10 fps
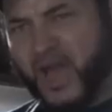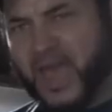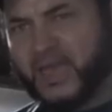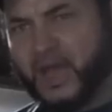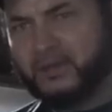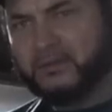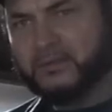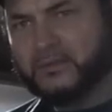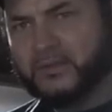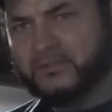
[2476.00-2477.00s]
fire,
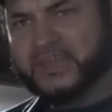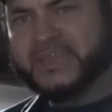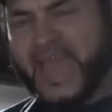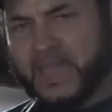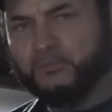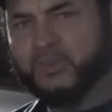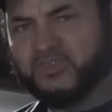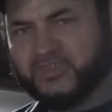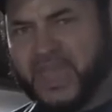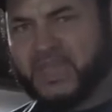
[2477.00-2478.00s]
the game
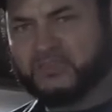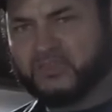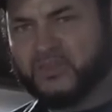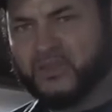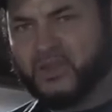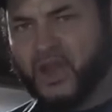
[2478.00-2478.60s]
was theirs.